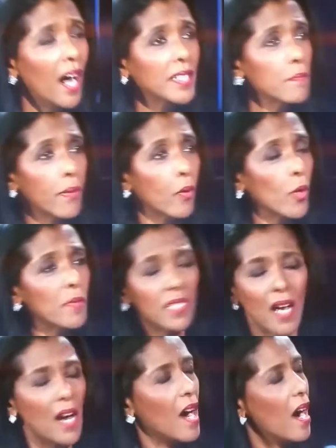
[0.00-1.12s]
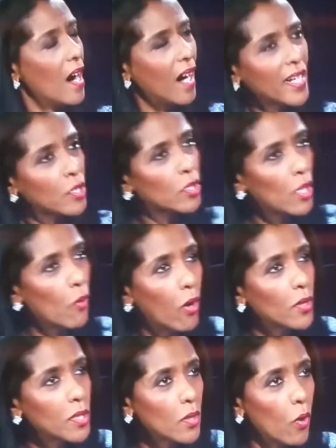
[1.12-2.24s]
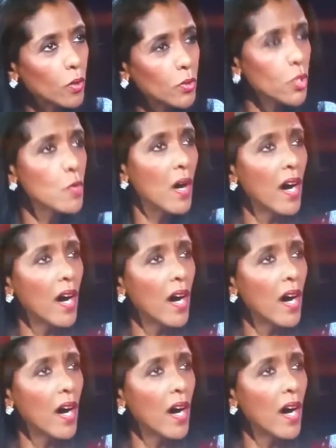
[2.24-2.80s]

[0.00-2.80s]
unemployment. I could go on and on. You